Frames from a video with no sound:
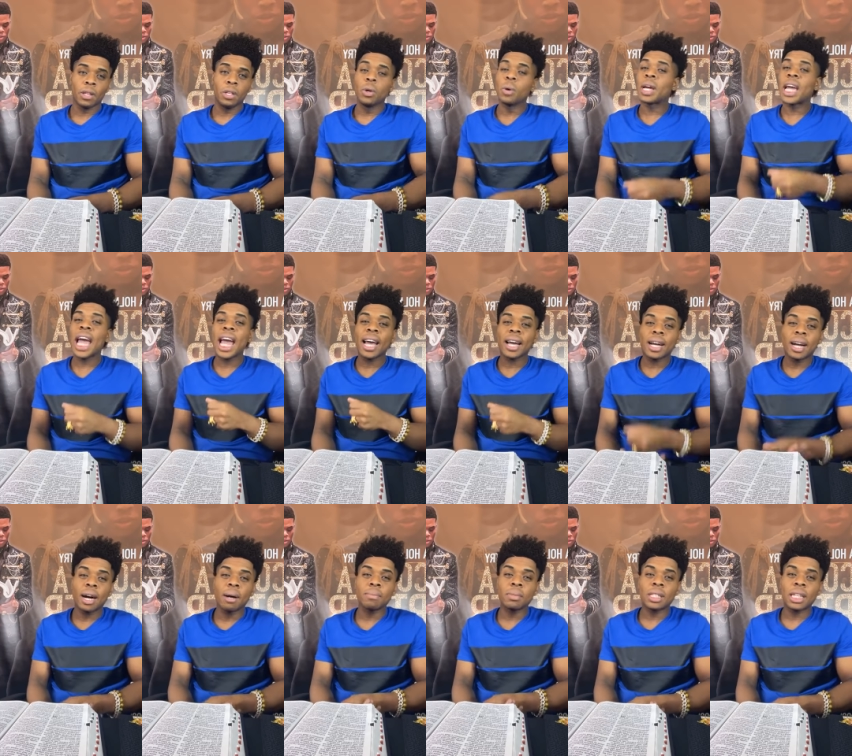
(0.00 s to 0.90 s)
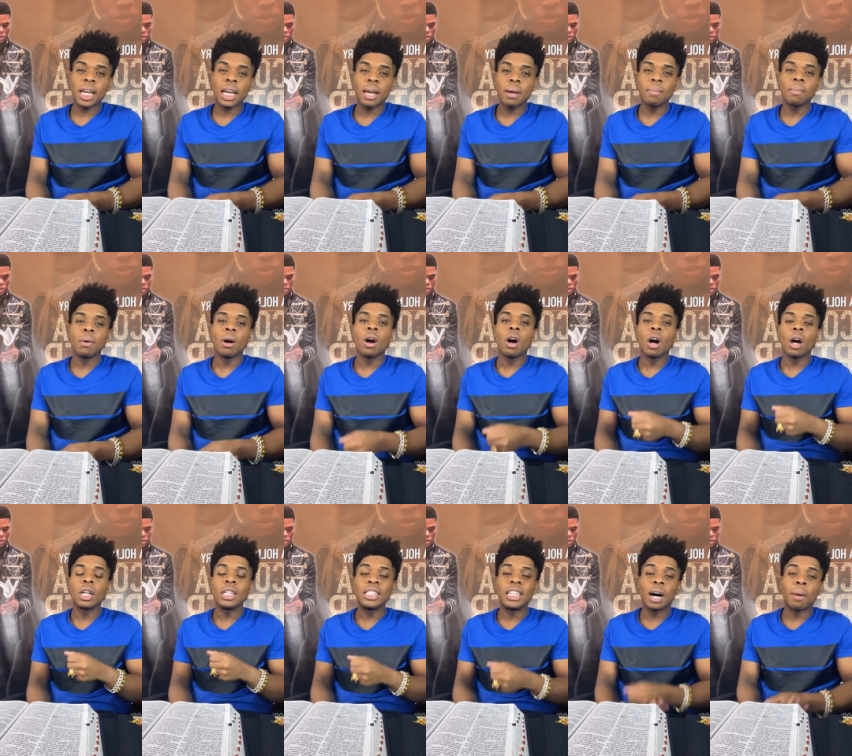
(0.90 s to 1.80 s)
You can't come to him
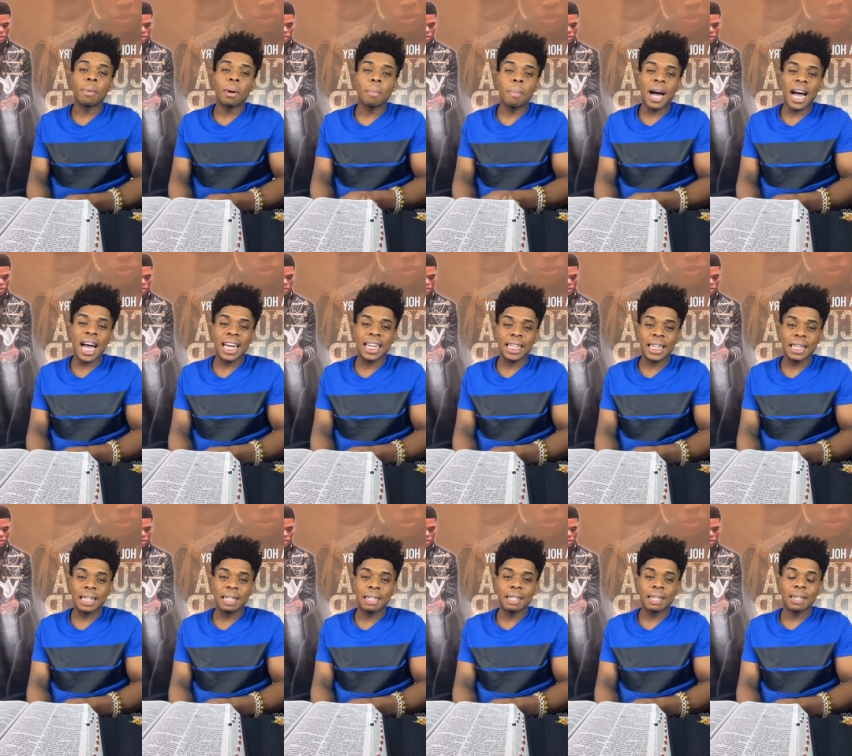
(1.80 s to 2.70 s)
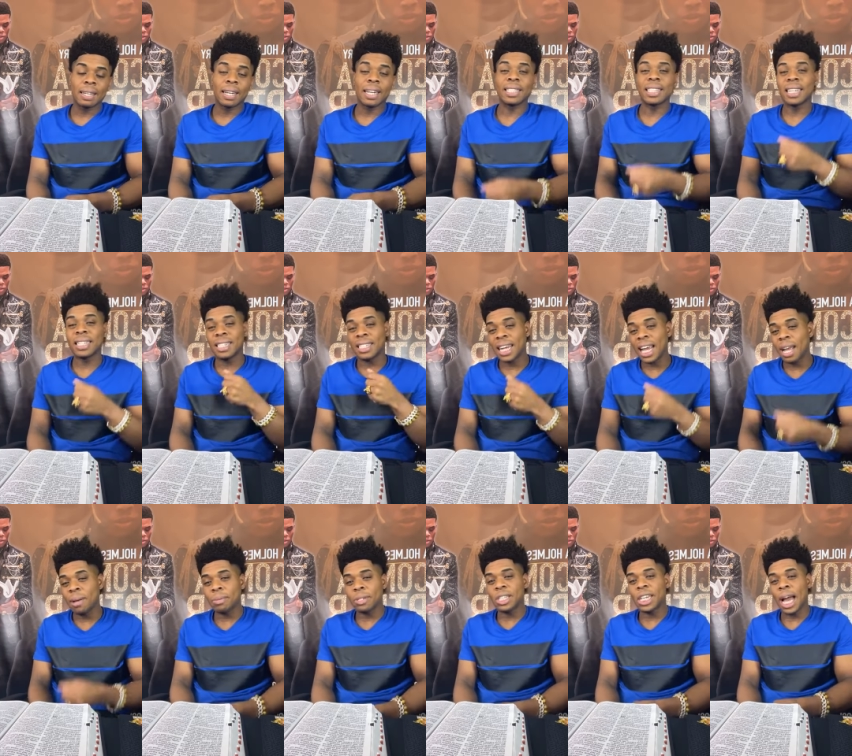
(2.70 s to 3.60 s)
double minded. Because in
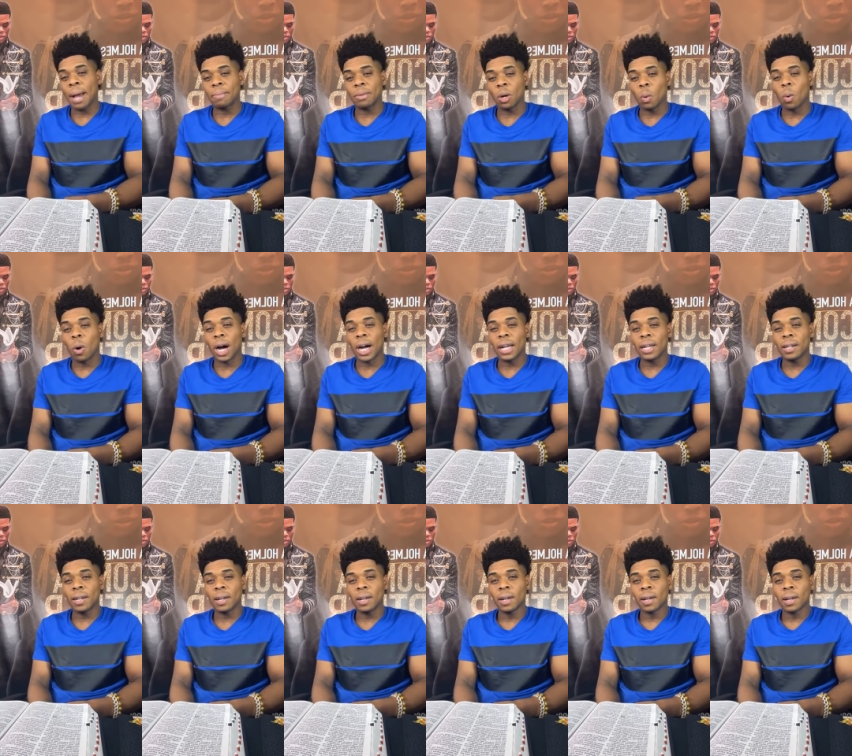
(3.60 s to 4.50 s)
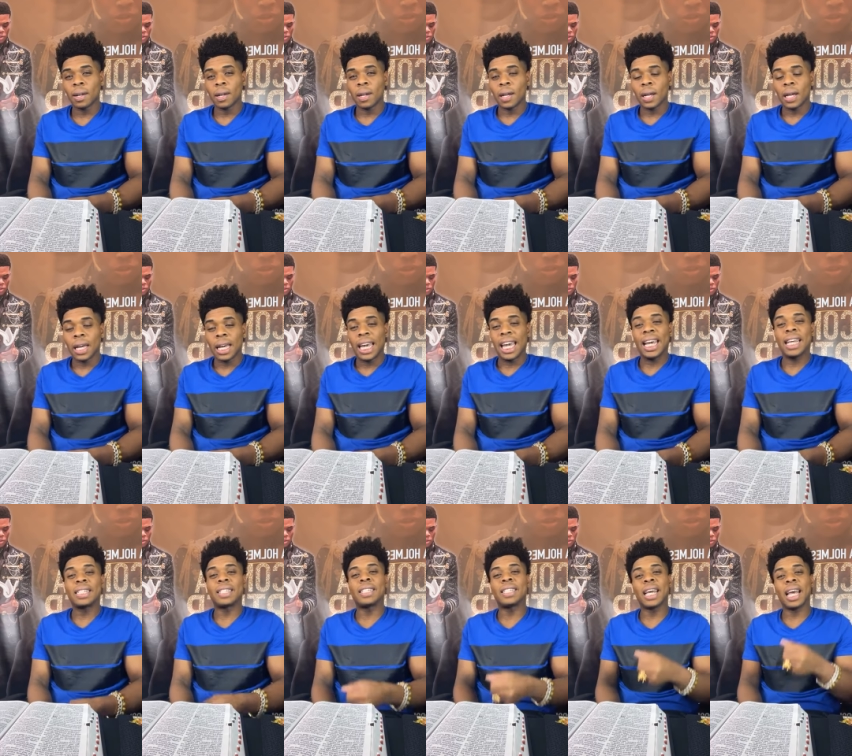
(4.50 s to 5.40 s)
James chapter 1,
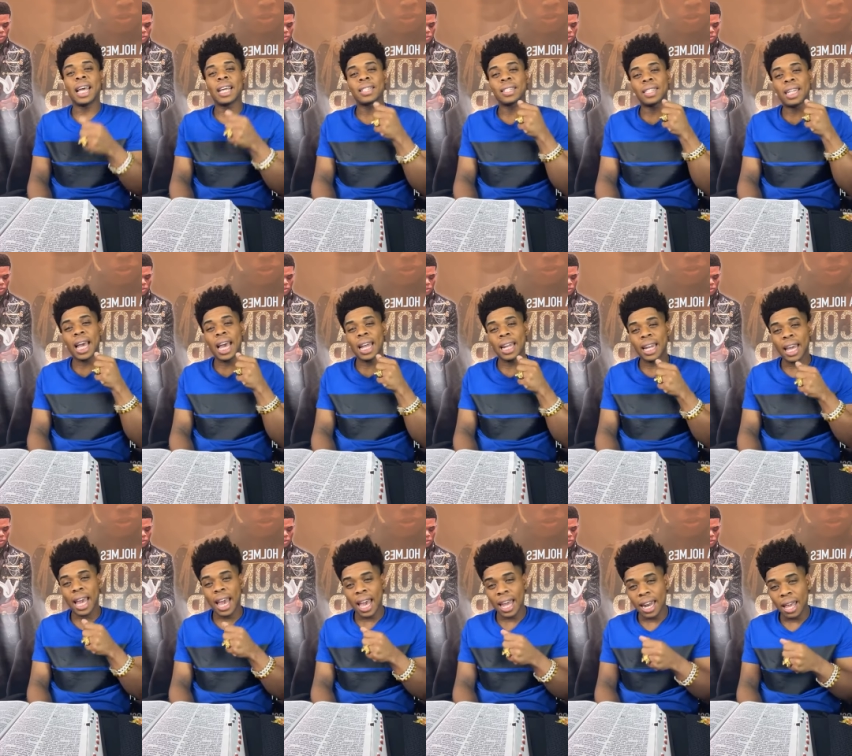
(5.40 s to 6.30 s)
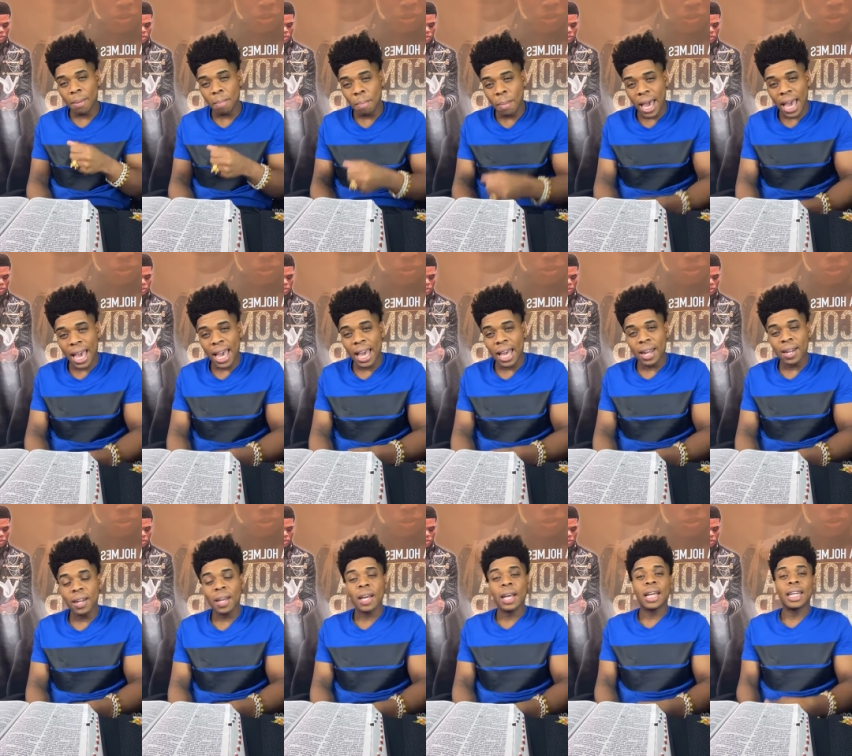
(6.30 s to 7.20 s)
it says that any
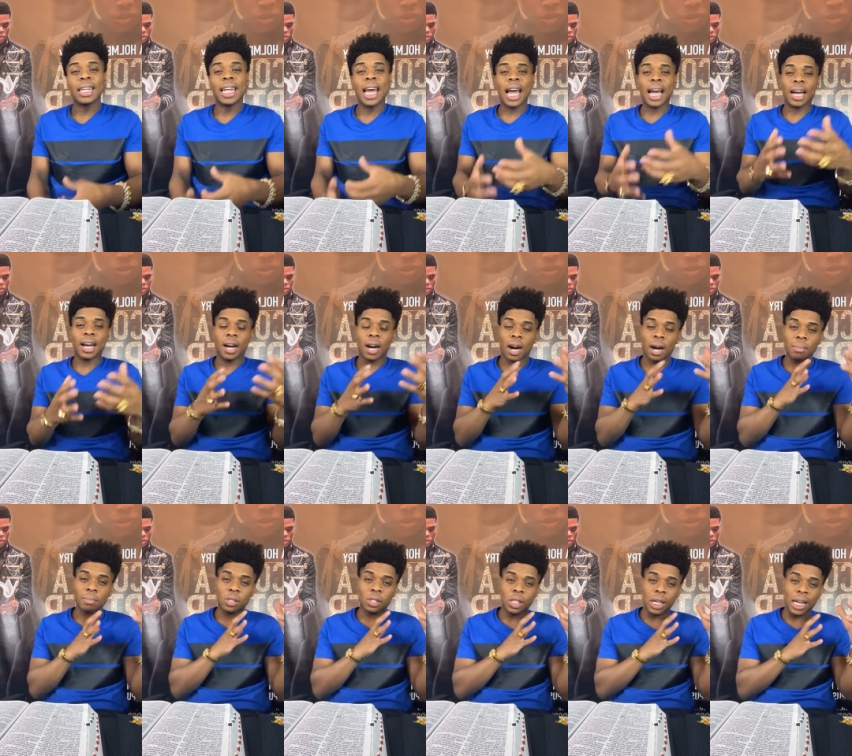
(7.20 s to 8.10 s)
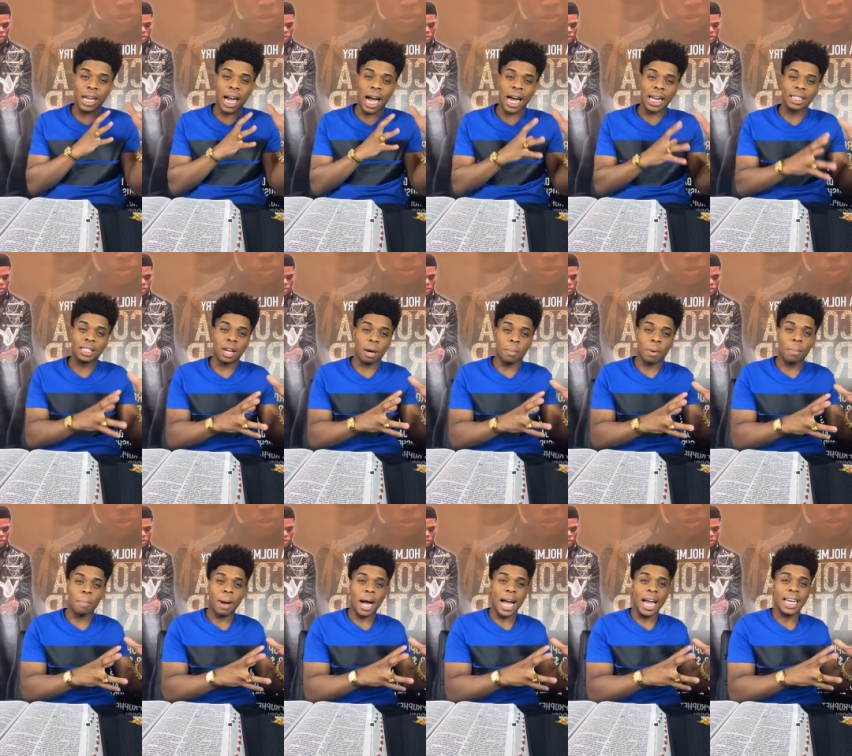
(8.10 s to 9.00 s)
man that comes to God double
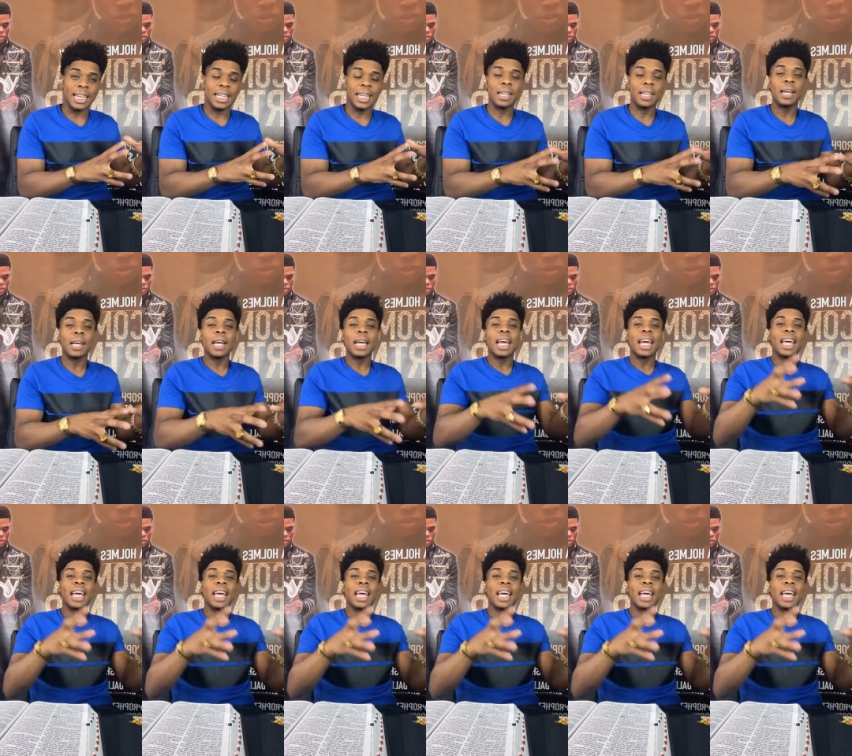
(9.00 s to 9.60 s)
minded,